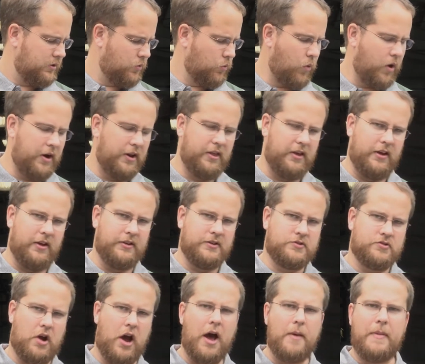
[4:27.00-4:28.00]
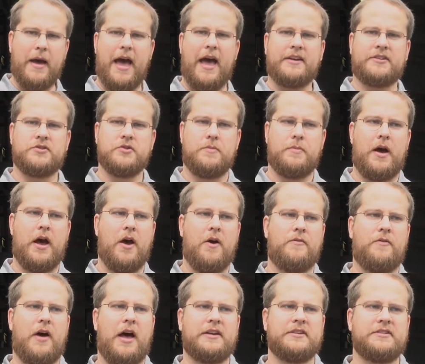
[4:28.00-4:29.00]
One of the drawbacks to a
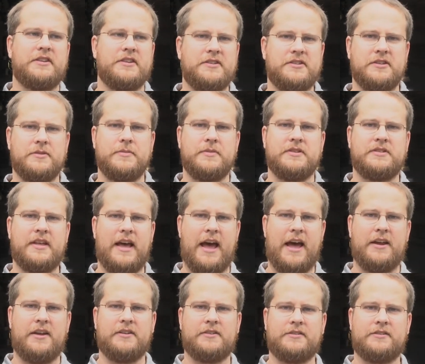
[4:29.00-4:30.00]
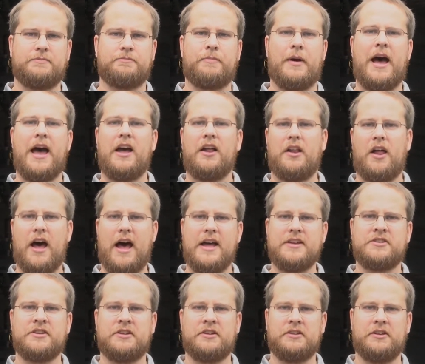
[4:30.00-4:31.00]
biofloc system is that it's
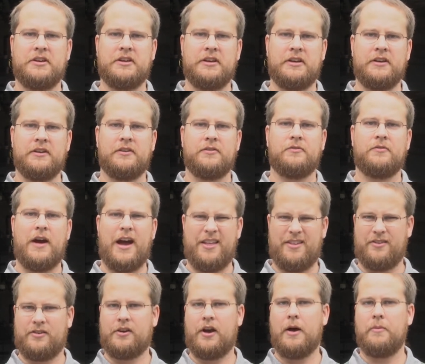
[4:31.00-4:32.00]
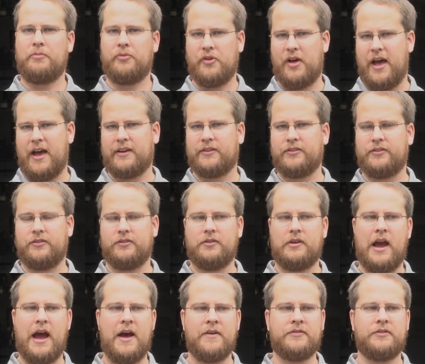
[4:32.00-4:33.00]
biologically rather complex.
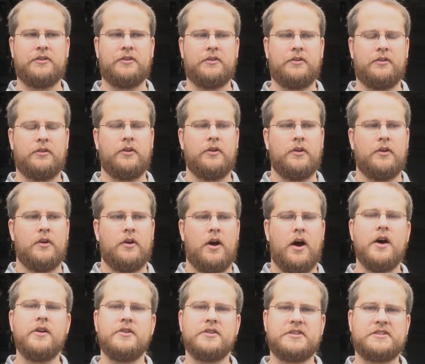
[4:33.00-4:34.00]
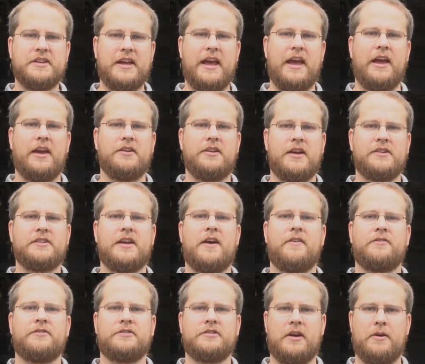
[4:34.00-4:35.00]
You have to understand, you have to
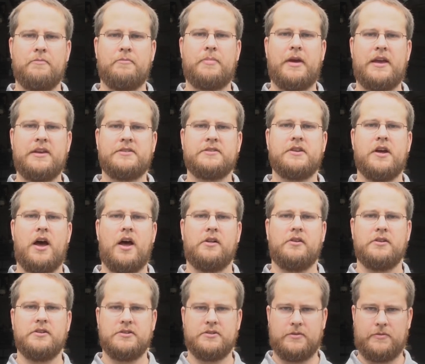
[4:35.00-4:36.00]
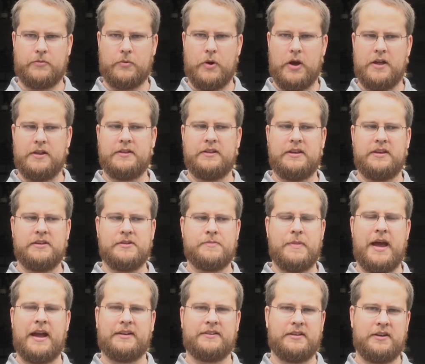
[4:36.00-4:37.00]
have some base knowledge of what these
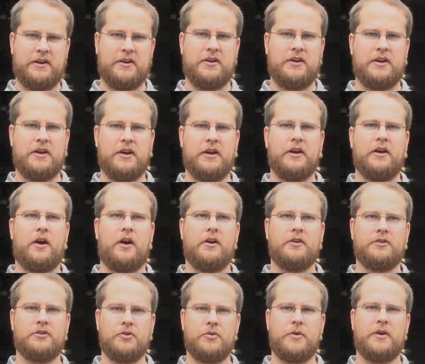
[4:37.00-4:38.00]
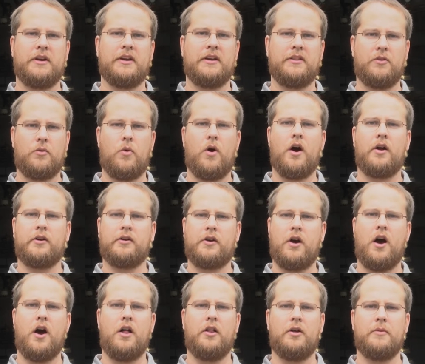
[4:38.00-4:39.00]
bacteria are doing in the water
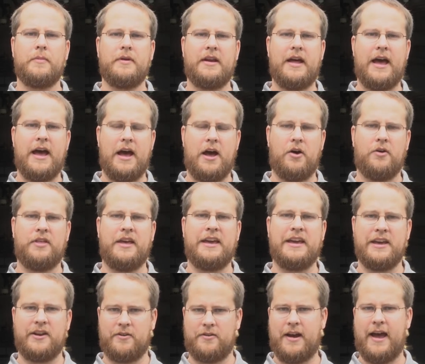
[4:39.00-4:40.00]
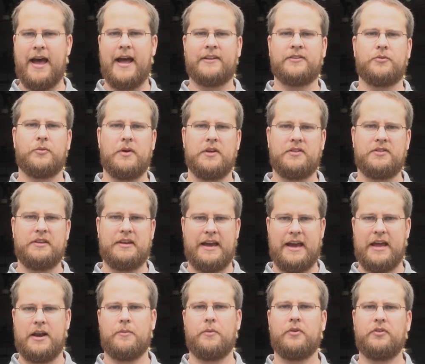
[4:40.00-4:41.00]
column and how they interact with the
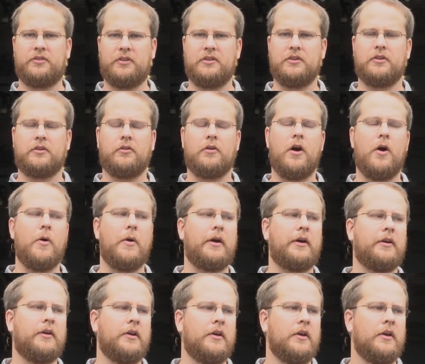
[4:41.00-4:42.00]
animals that you're growing.